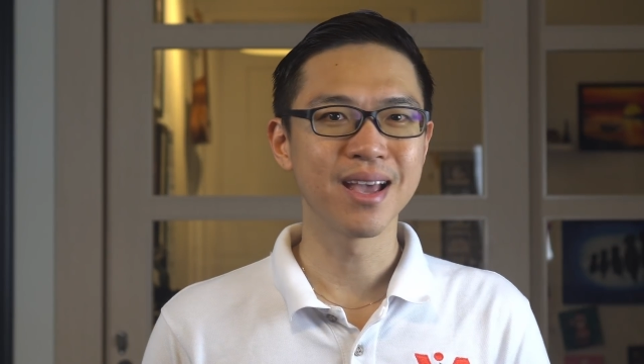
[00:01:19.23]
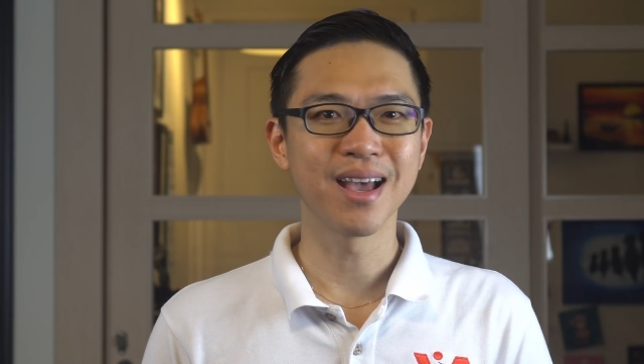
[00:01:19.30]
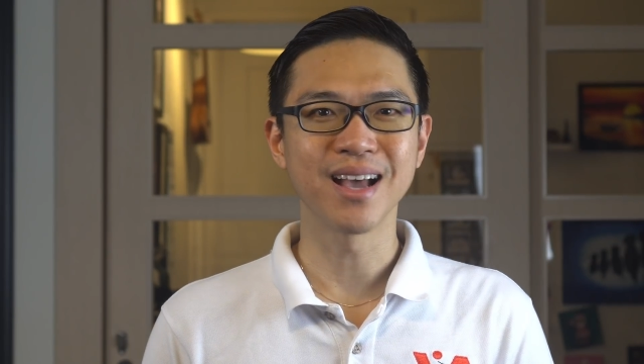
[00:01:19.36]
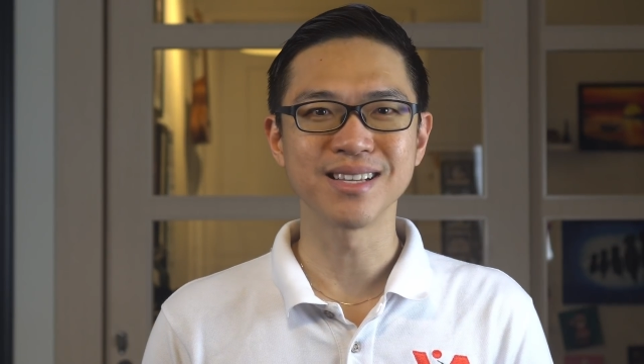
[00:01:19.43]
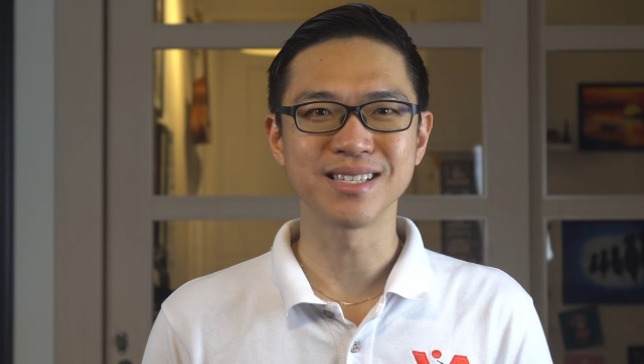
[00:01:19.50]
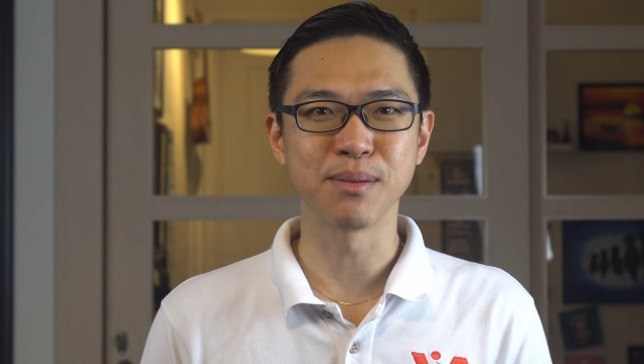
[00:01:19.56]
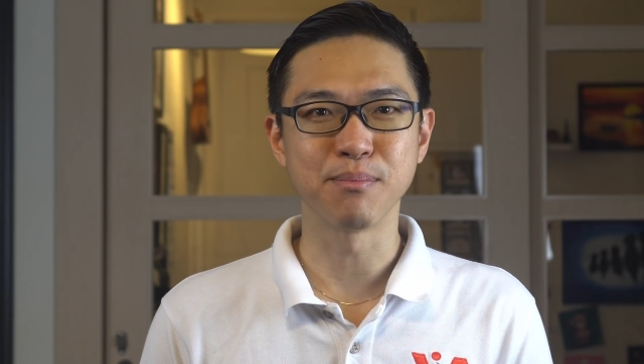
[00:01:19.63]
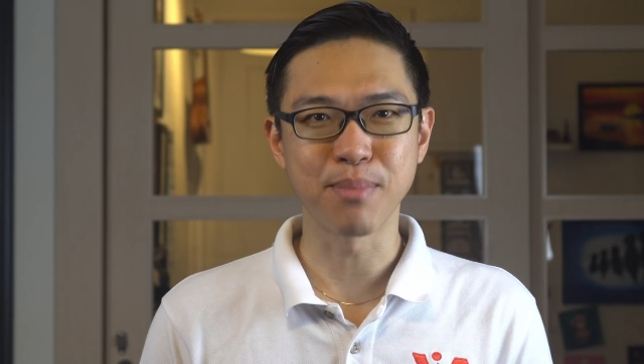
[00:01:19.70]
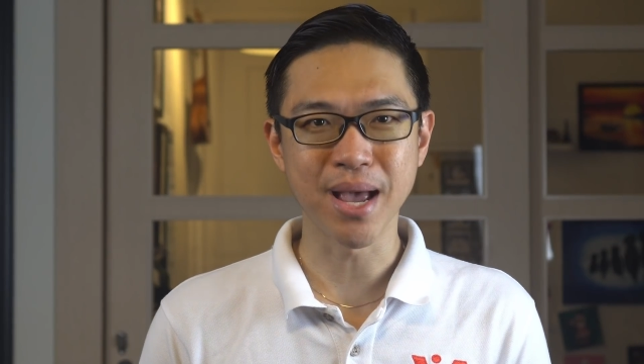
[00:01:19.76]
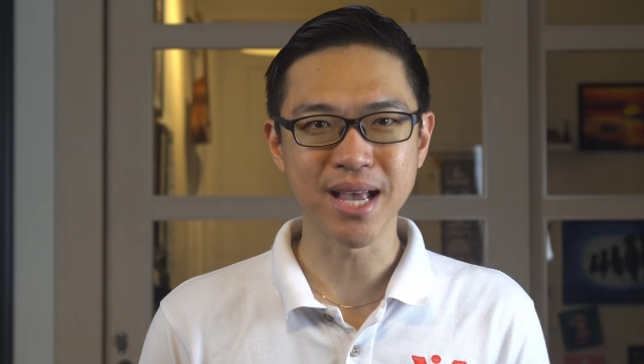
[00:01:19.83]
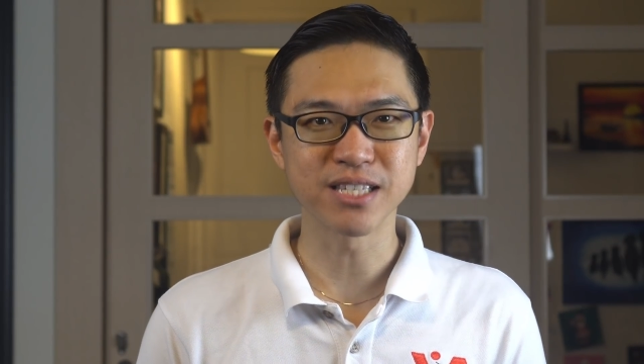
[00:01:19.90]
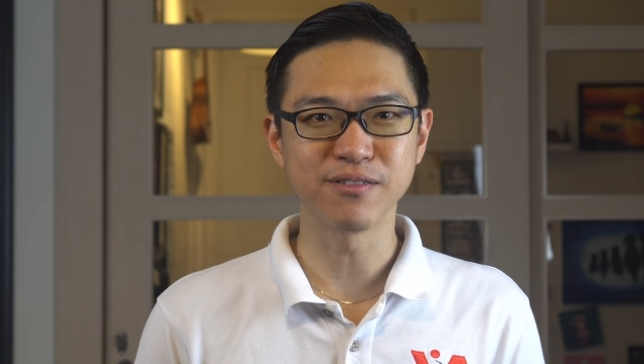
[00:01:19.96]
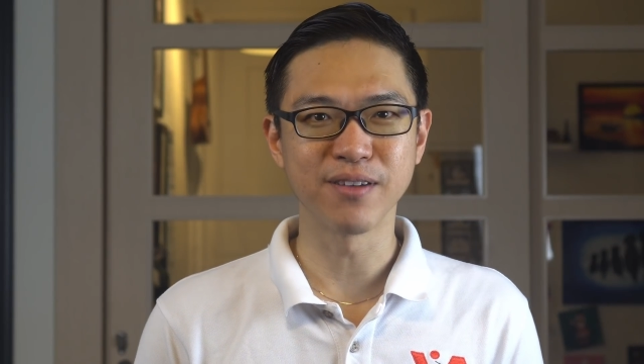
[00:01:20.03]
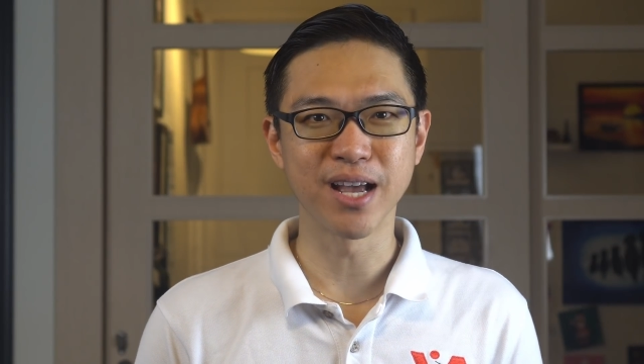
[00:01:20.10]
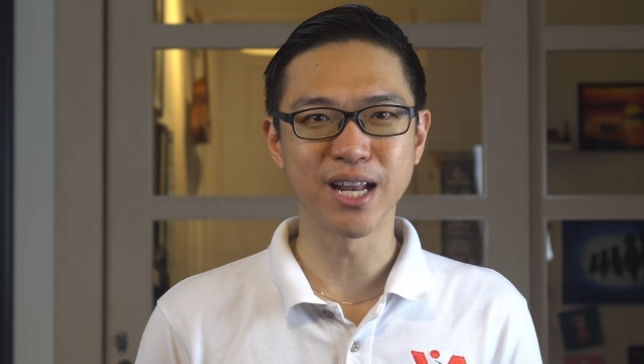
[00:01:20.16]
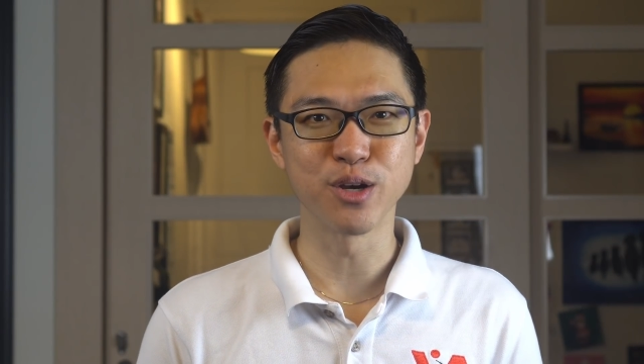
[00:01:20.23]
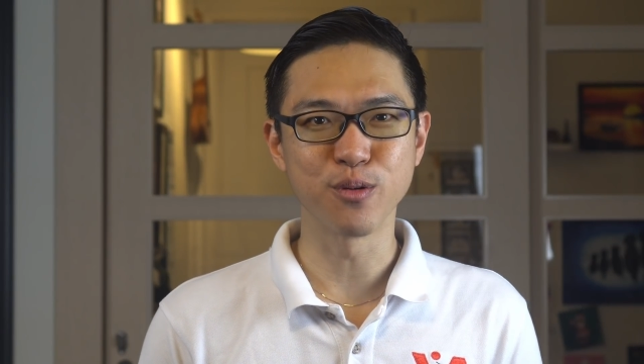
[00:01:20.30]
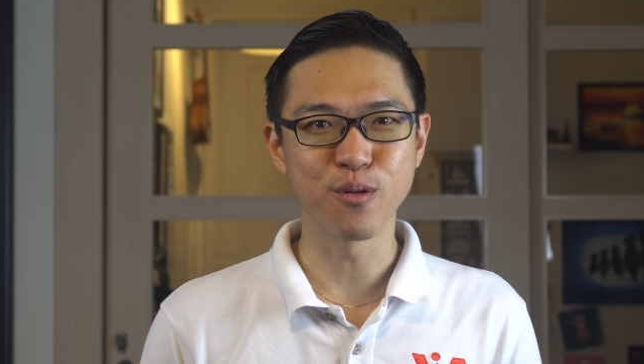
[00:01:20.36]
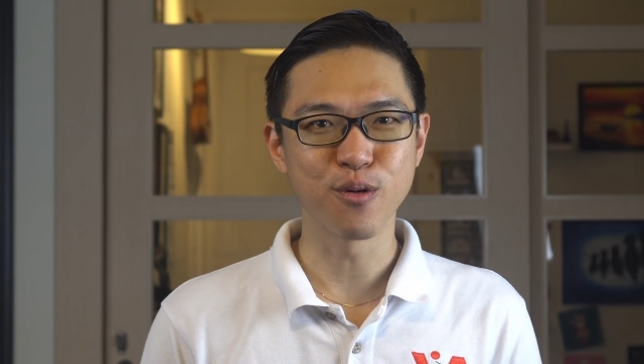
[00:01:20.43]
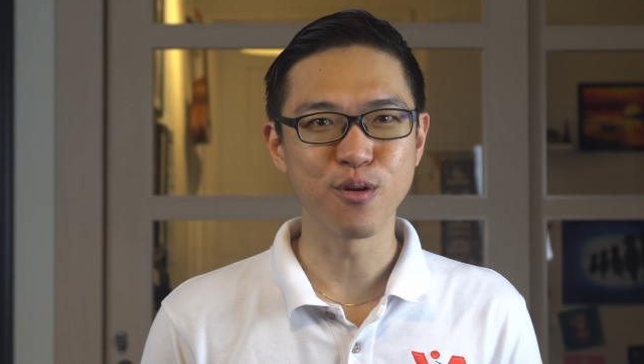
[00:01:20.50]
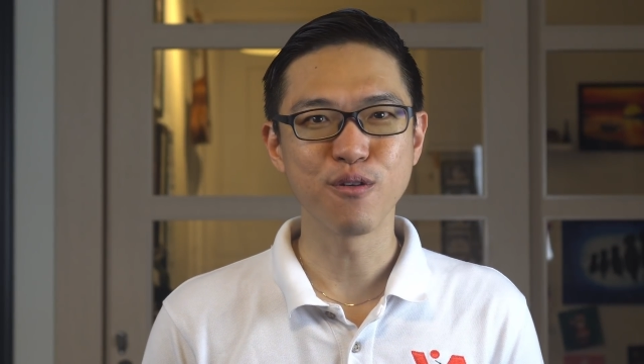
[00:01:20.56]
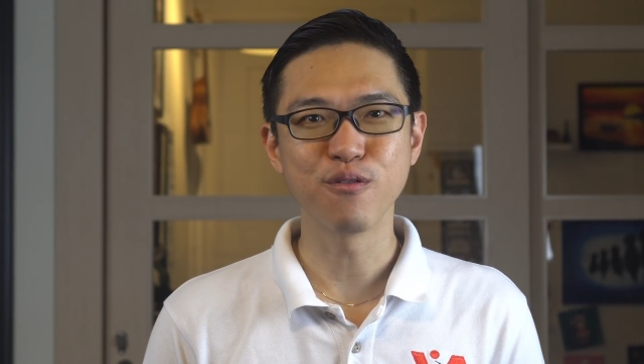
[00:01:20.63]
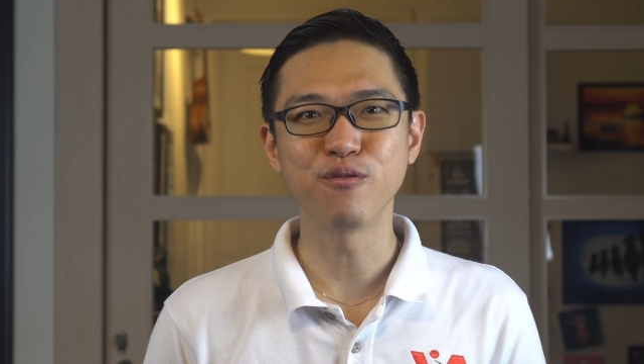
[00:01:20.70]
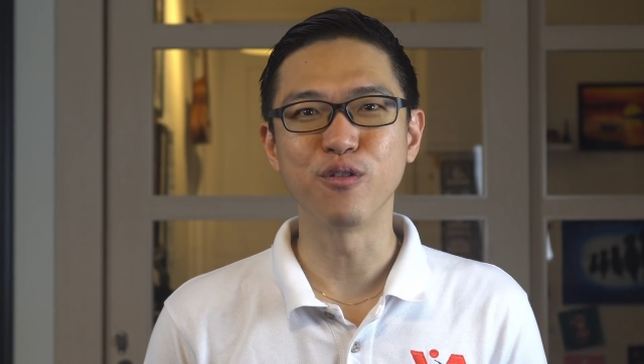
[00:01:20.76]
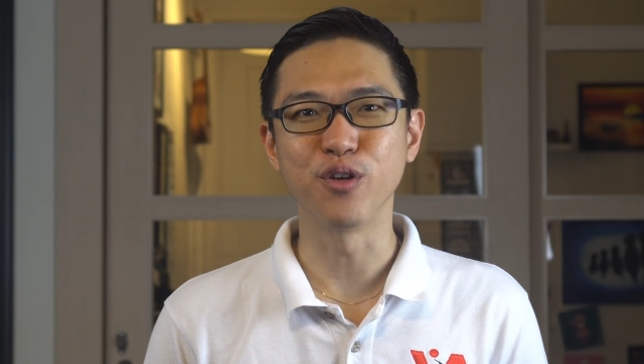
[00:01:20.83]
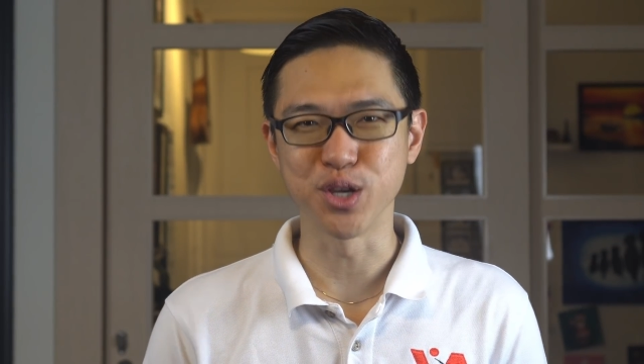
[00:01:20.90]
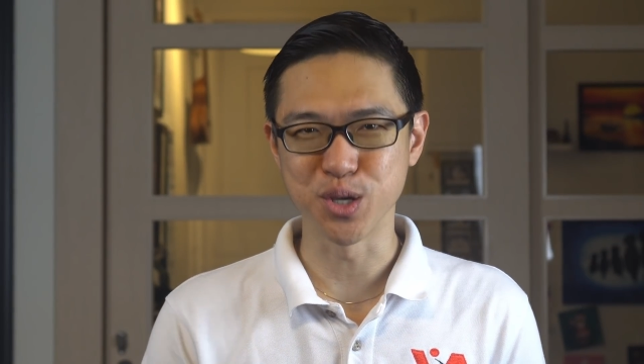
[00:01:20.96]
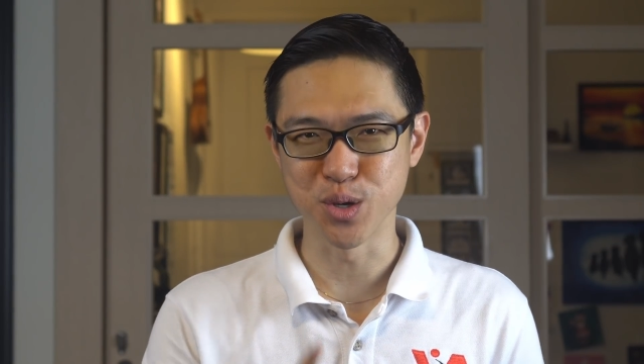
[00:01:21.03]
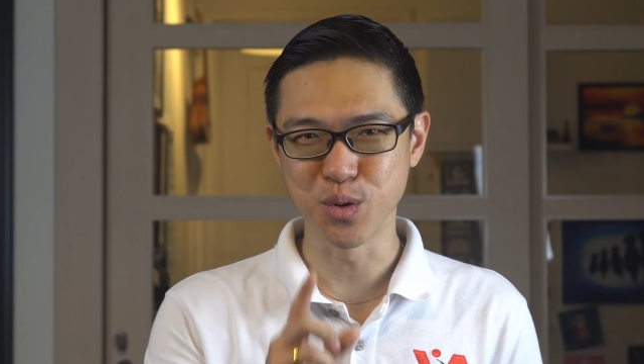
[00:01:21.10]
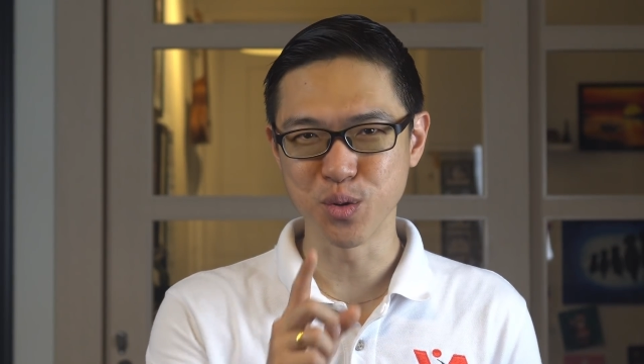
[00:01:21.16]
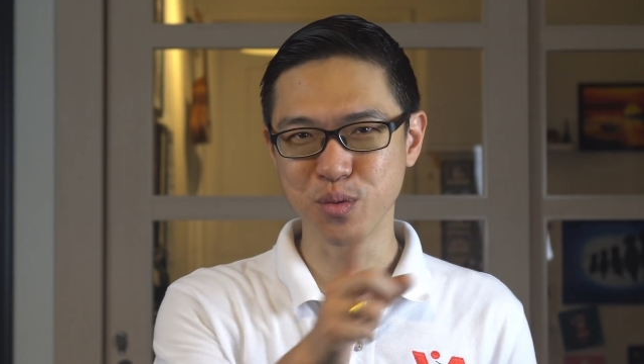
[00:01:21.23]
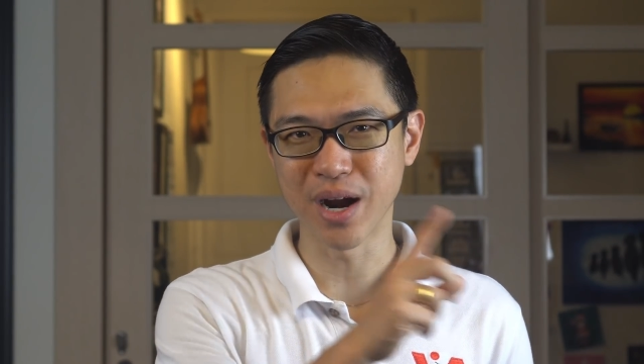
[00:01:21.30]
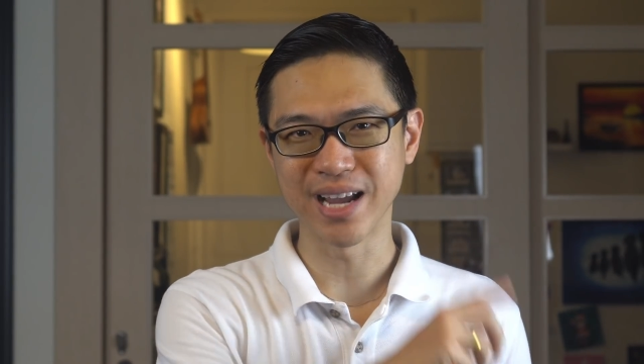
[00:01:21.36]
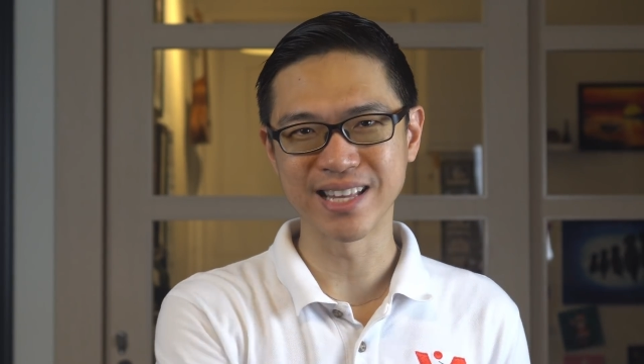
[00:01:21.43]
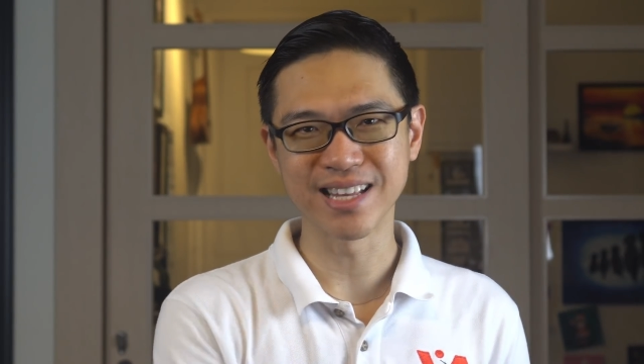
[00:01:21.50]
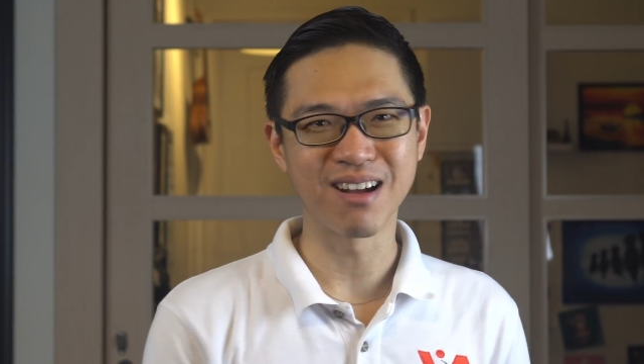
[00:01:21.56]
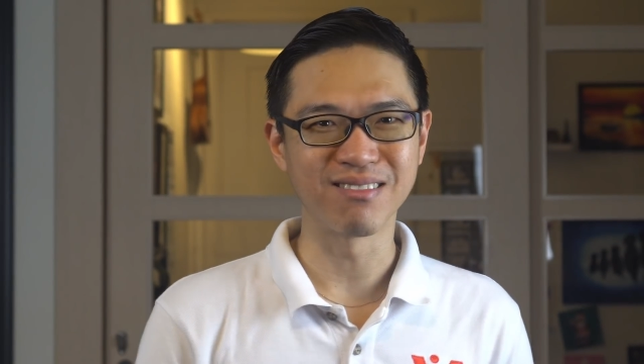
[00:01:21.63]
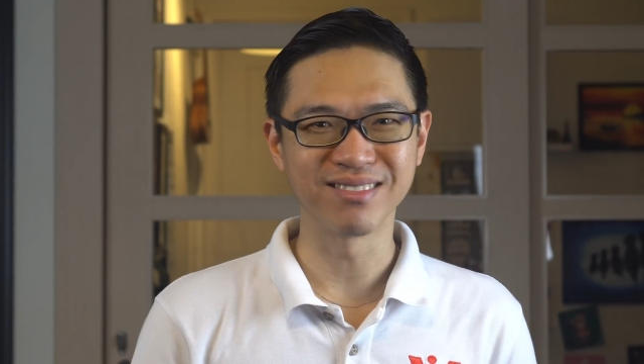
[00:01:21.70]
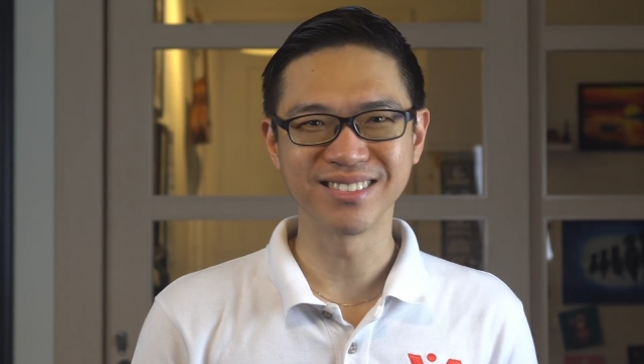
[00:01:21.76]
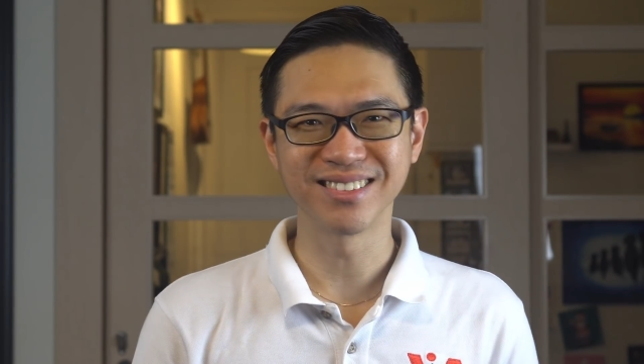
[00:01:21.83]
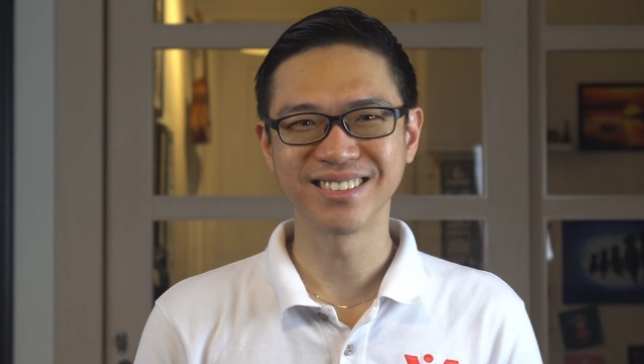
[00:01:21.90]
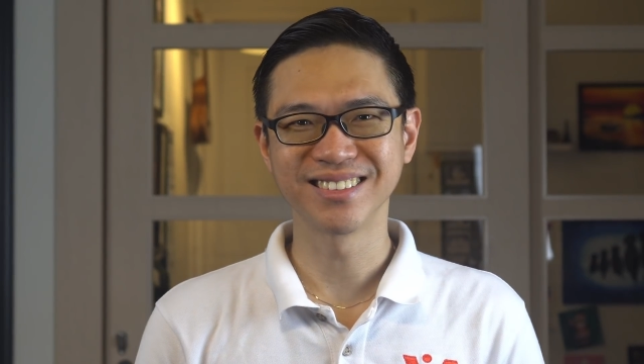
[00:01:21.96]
has the best value for you right now?